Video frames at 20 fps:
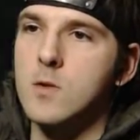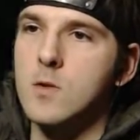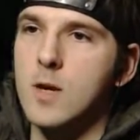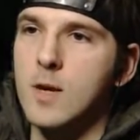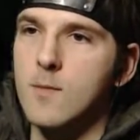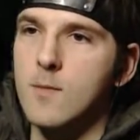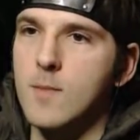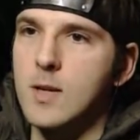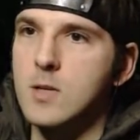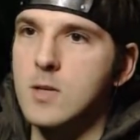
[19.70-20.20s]
trying
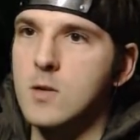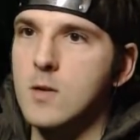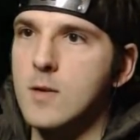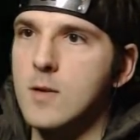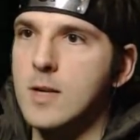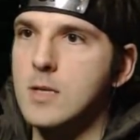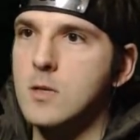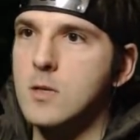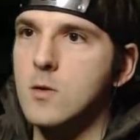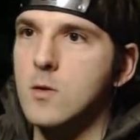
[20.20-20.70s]
to make sure I don't
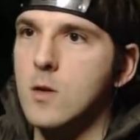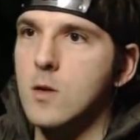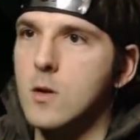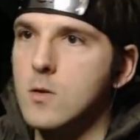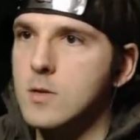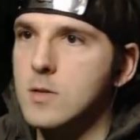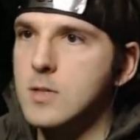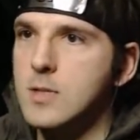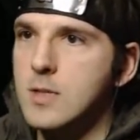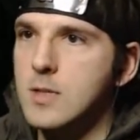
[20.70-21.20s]
get too
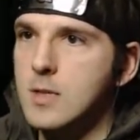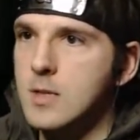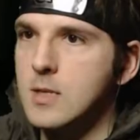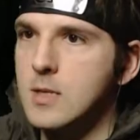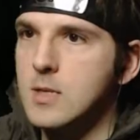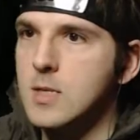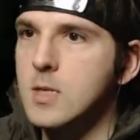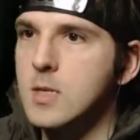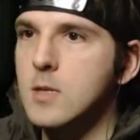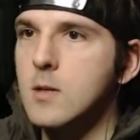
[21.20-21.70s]
close to
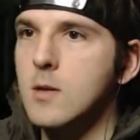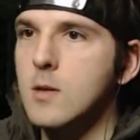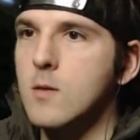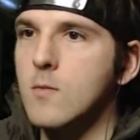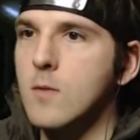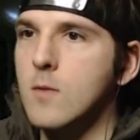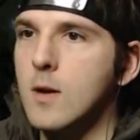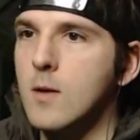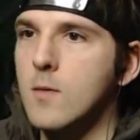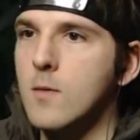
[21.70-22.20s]
this
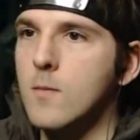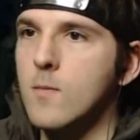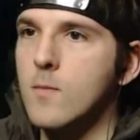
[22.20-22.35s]
now. Um,